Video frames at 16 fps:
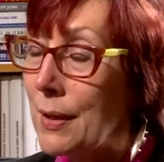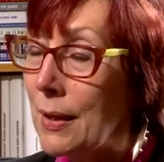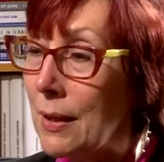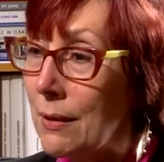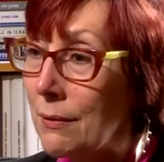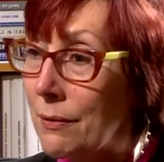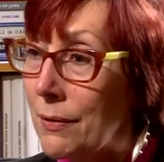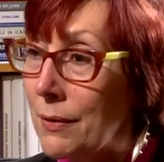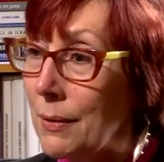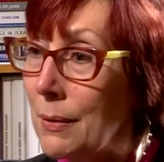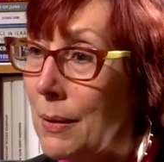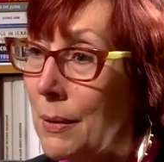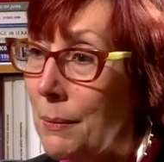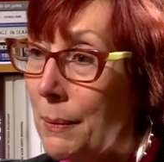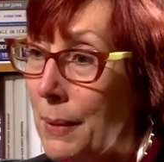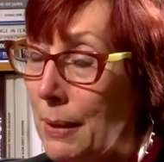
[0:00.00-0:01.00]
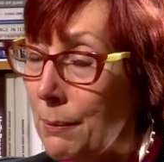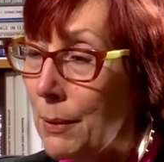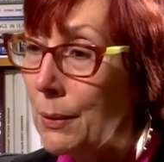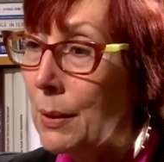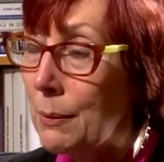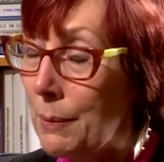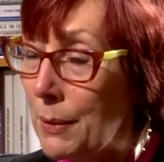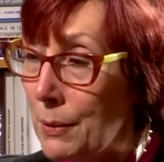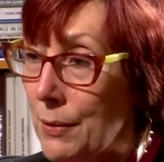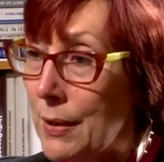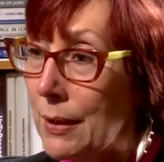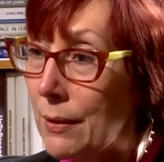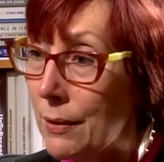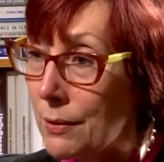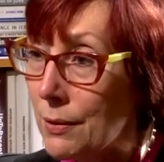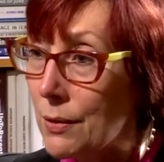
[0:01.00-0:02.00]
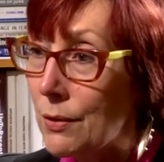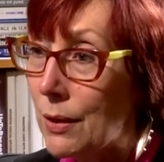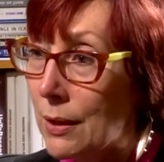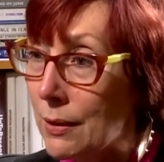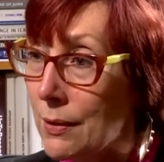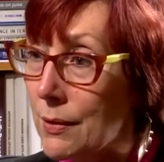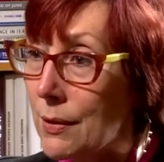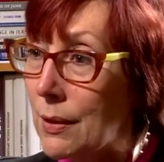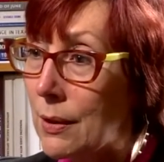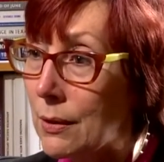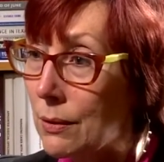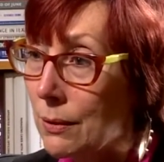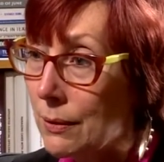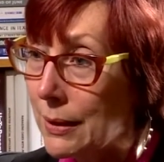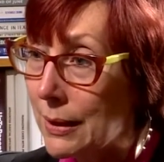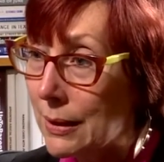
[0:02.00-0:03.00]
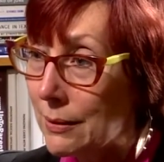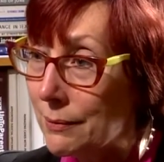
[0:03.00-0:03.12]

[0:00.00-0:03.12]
of people abusing those drugs are growing.